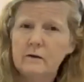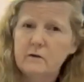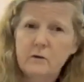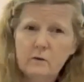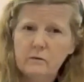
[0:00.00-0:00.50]

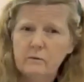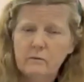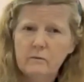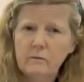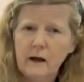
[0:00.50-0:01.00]
to
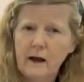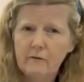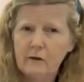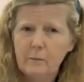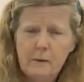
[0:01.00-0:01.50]
have
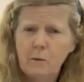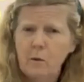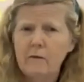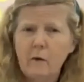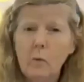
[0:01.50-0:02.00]
a little bit
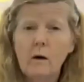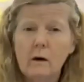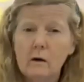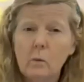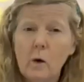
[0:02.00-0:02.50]
more of a
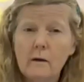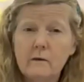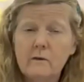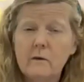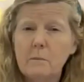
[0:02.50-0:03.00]

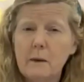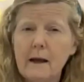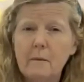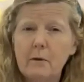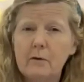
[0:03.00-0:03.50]
one-on-one to be
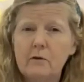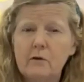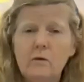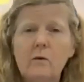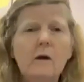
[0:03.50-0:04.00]
able
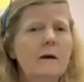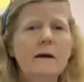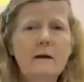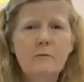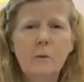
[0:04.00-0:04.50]
to
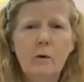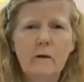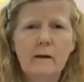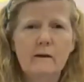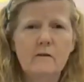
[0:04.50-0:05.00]
give more
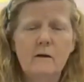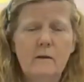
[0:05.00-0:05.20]
than